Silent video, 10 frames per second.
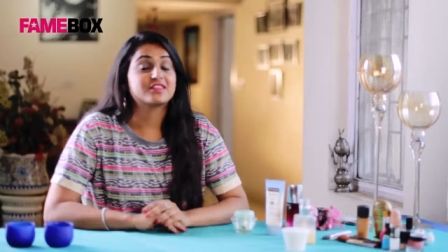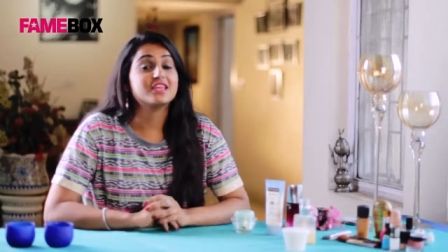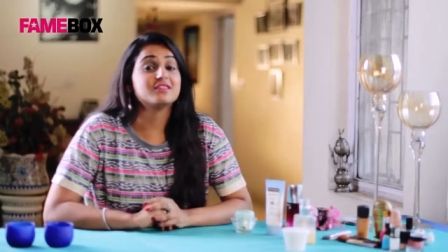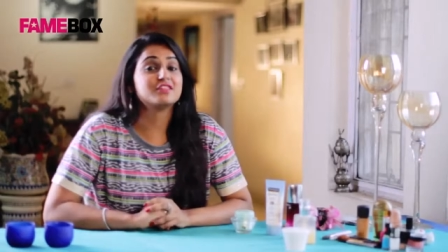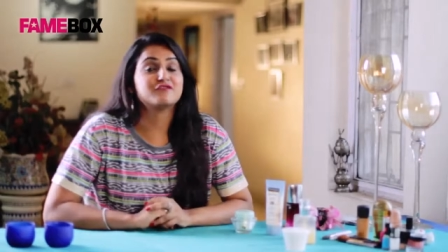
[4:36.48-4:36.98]
So
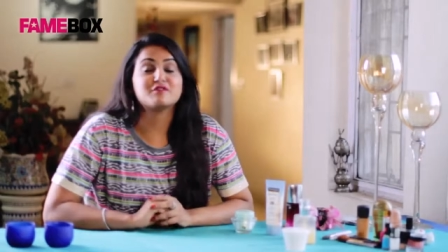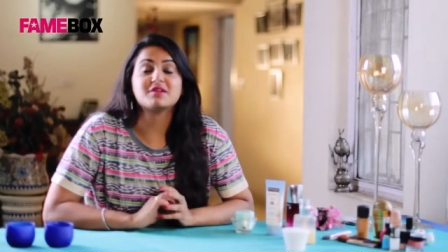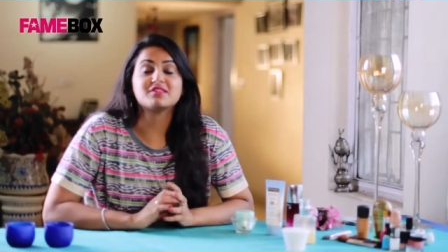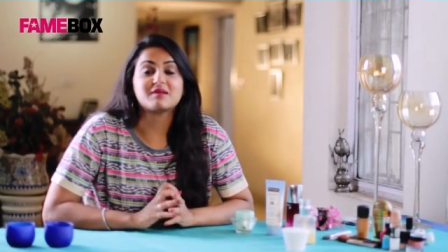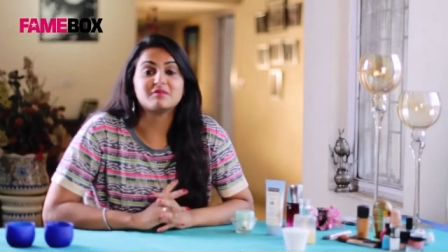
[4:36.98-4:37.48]
this is from
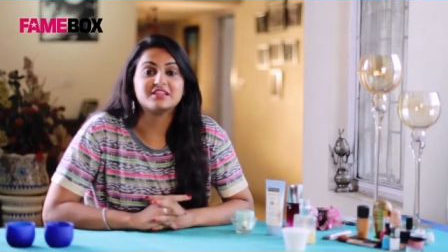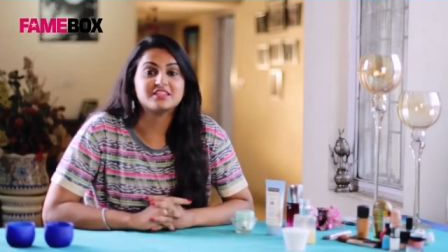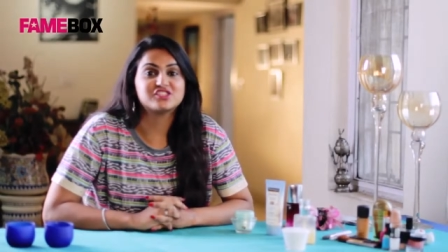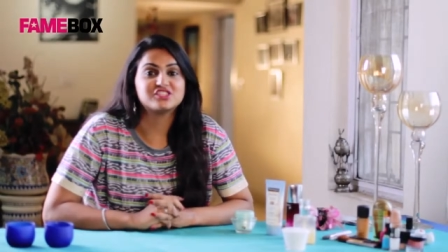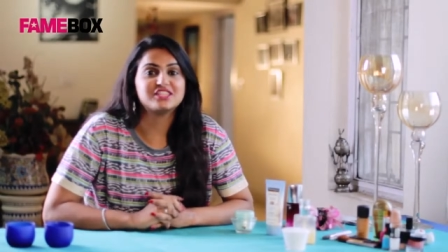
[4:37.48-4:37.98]
my summer
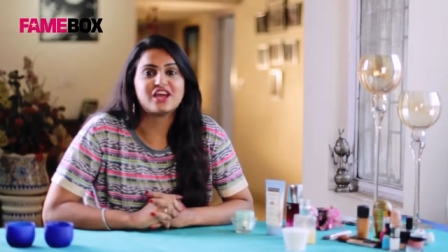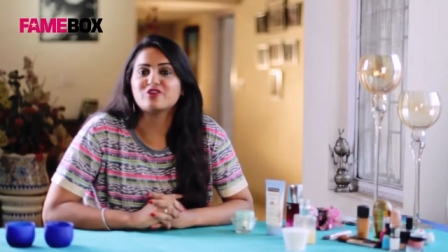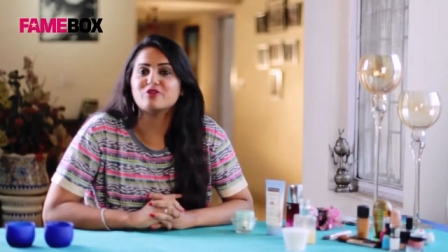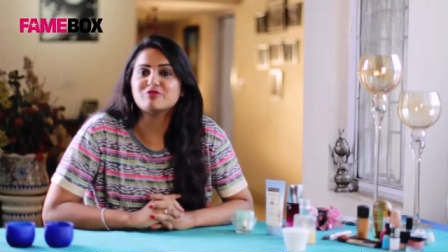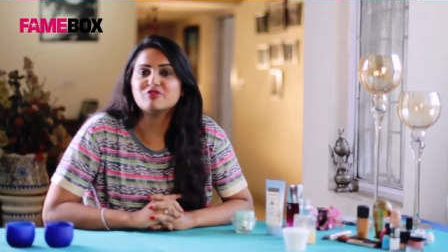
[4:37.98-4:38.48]
edition. I
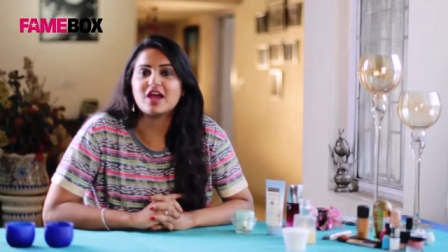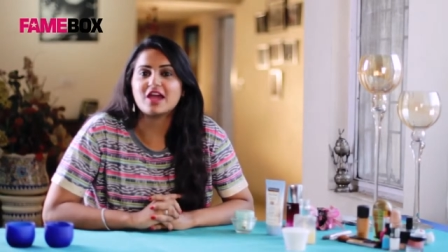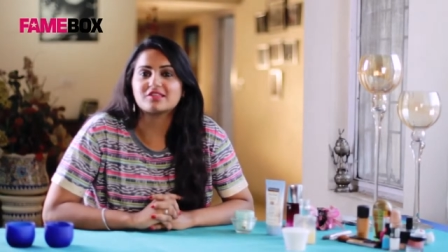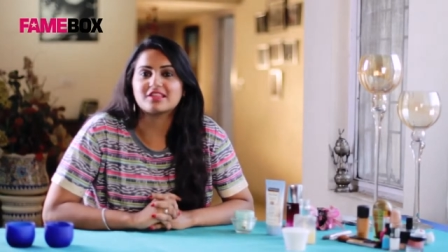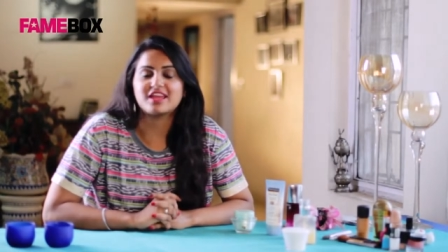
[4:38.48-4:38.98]
hope you
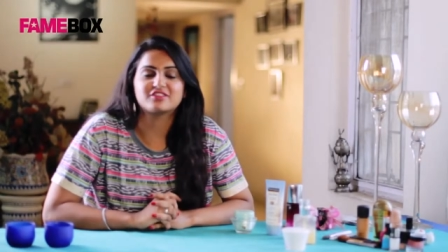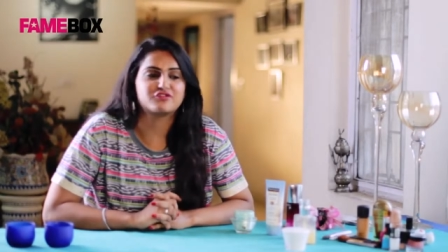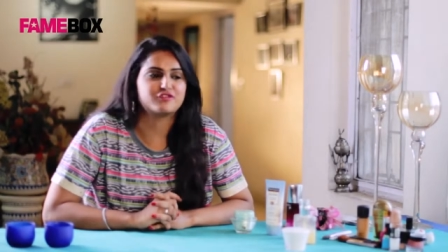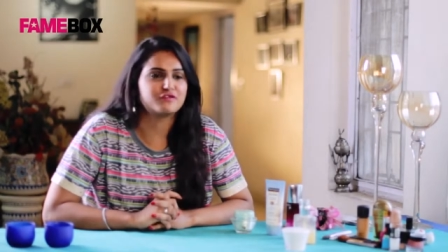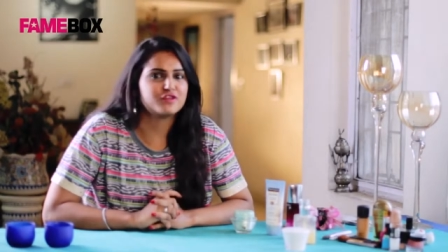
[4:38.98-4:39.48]
guys like
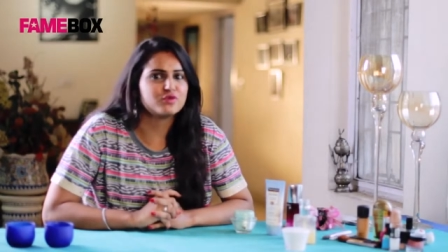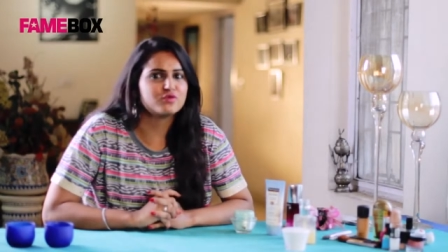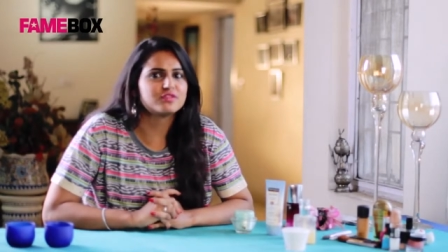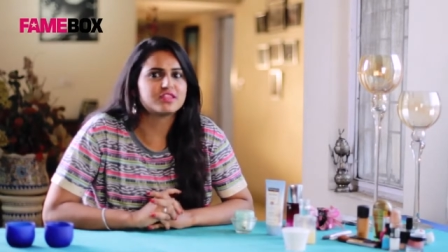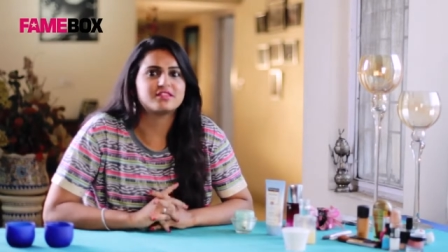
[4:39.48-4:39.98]
the
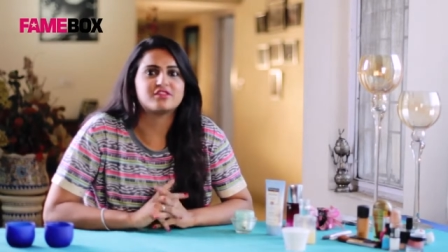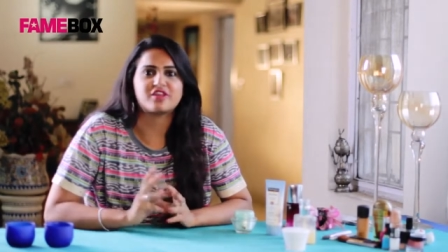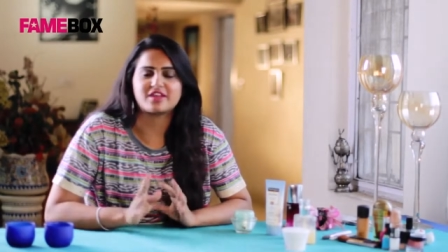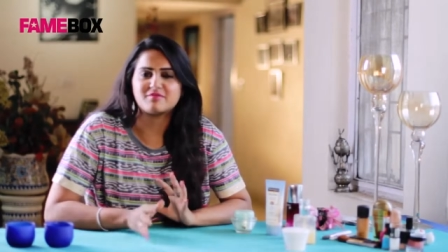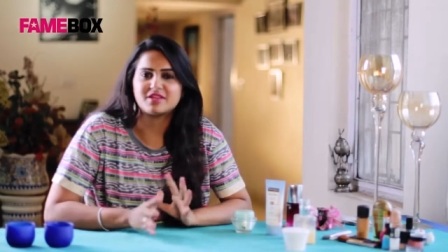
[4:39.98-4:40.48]
reviews and the
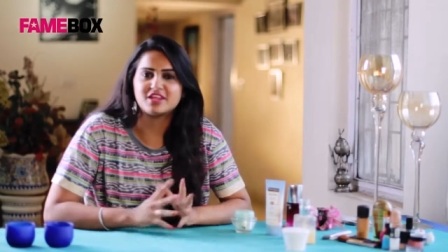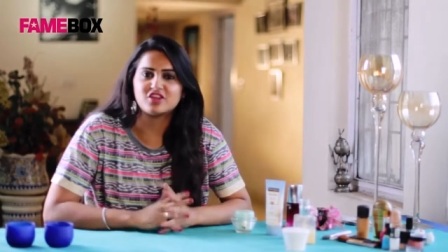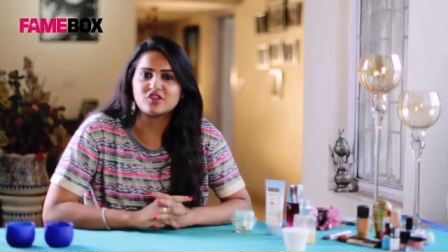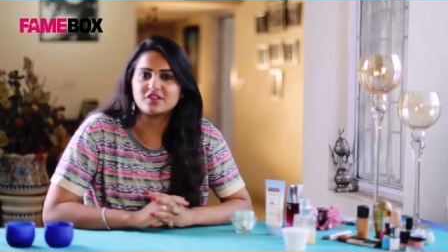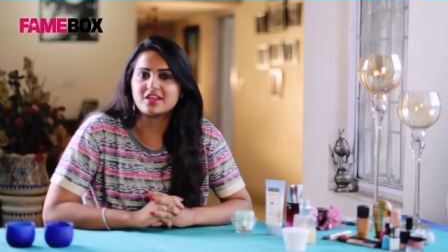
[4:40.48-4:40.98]

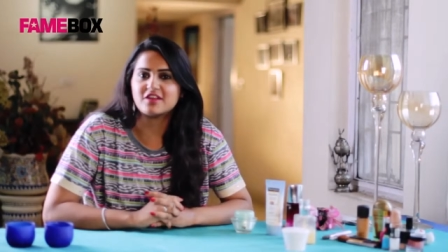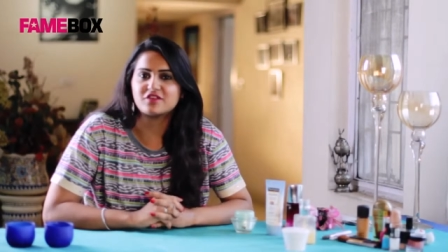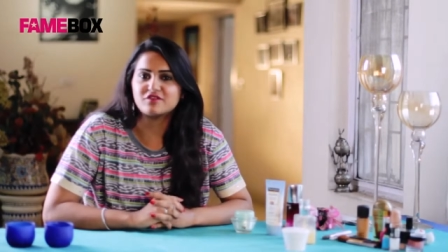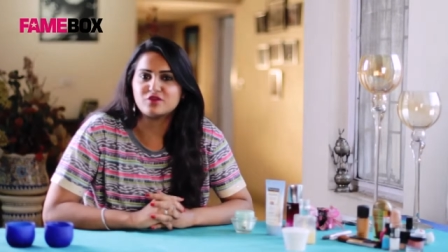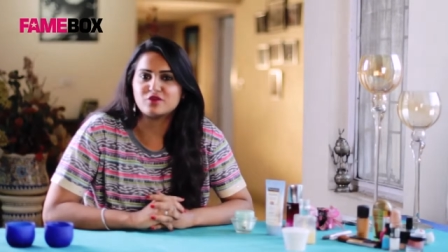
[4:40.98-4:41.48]
recommendations that
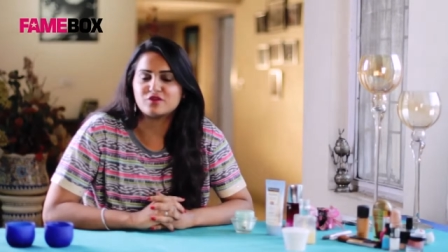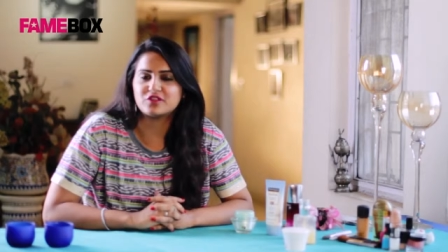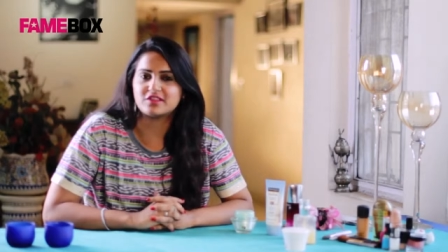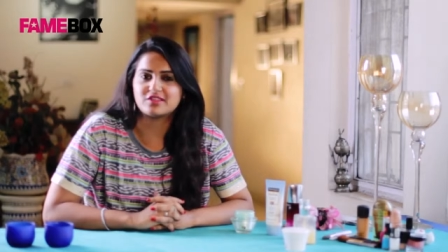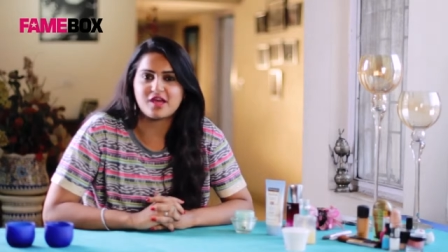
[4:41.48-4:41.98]
I've given you for
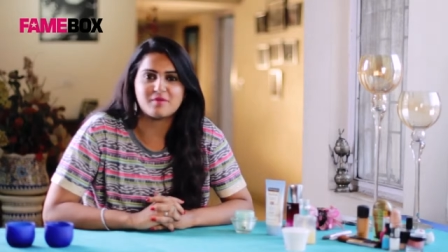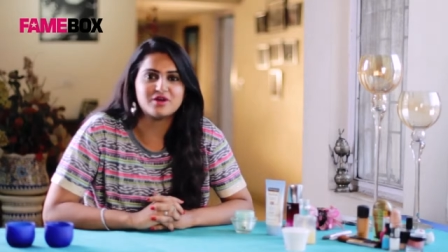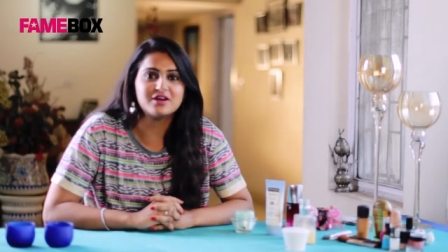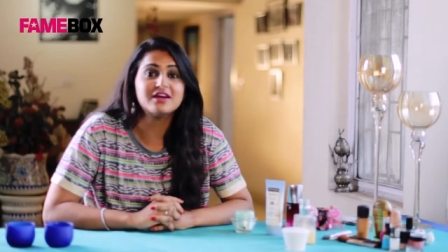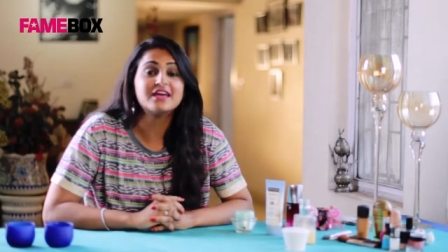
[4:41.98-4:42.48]
this
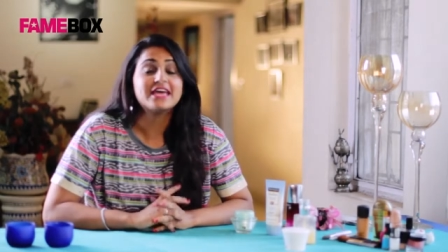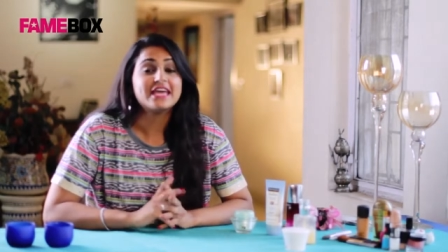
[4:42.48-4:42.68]
summer.